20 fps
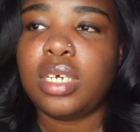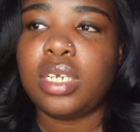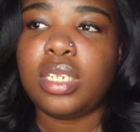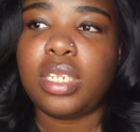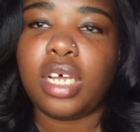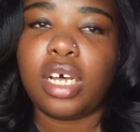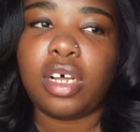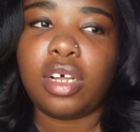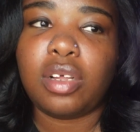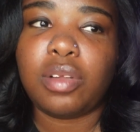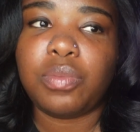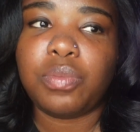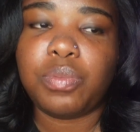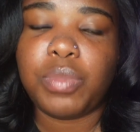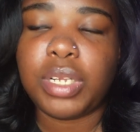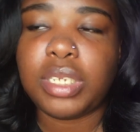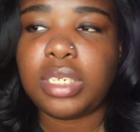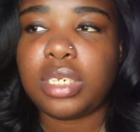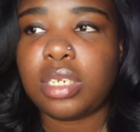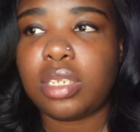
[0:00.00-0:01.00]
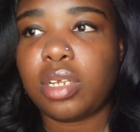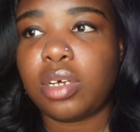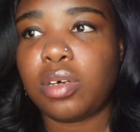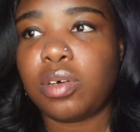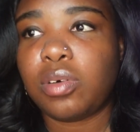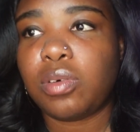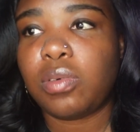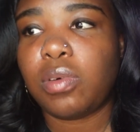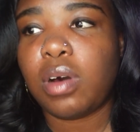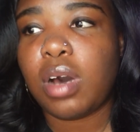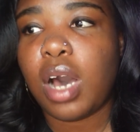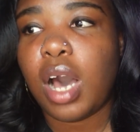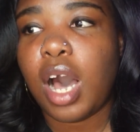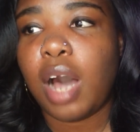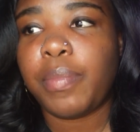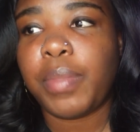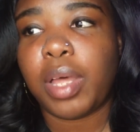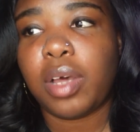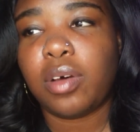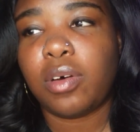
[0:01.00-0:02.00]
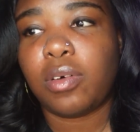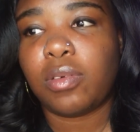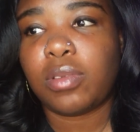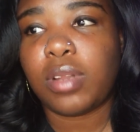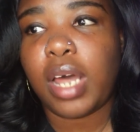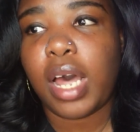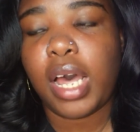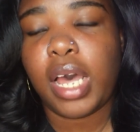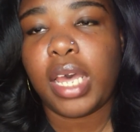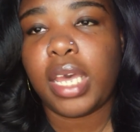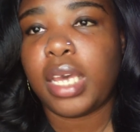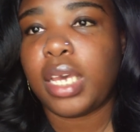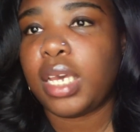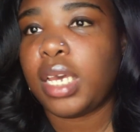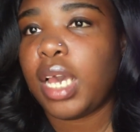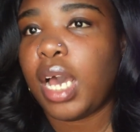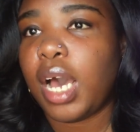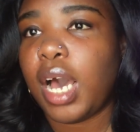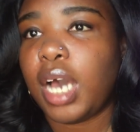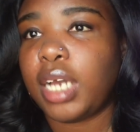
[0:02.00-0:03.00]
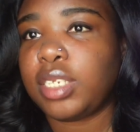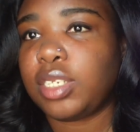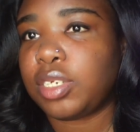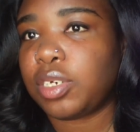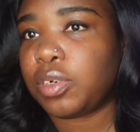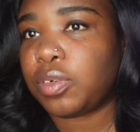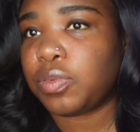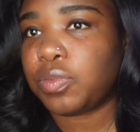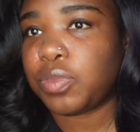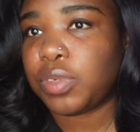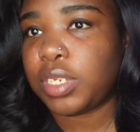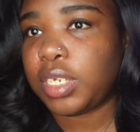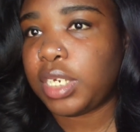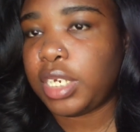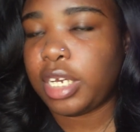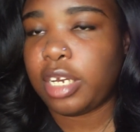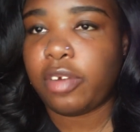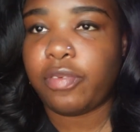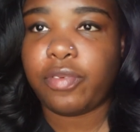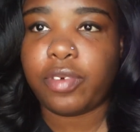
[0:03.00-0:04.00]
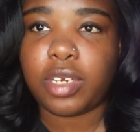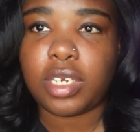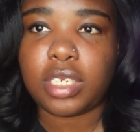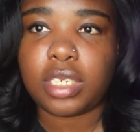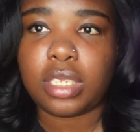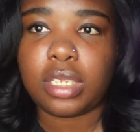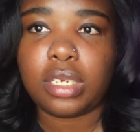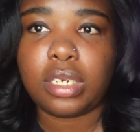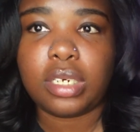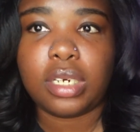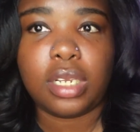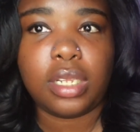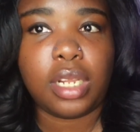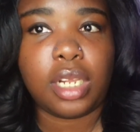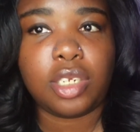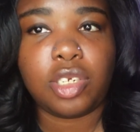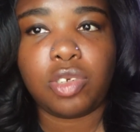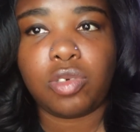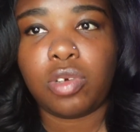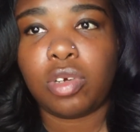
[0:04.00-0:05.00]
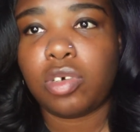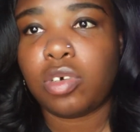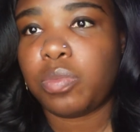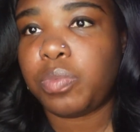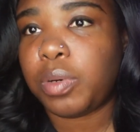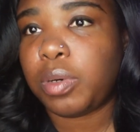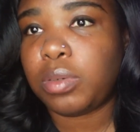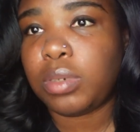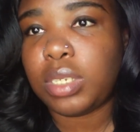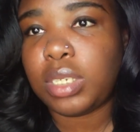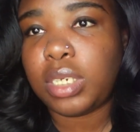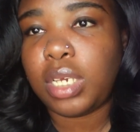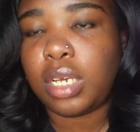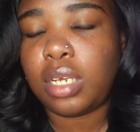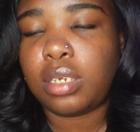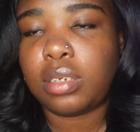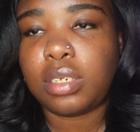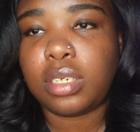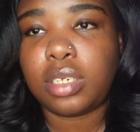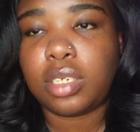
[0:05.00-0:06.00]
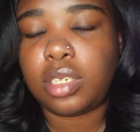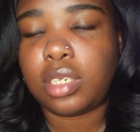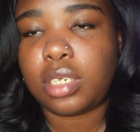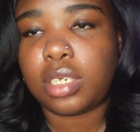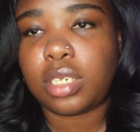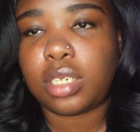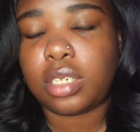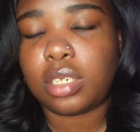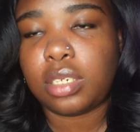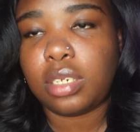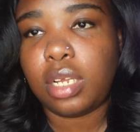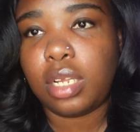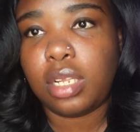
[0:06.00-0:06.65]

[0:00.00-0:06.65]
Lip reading: Now, Mentolo, I'm not going to lie, I don't really care for his look, and that struggle ponytail is just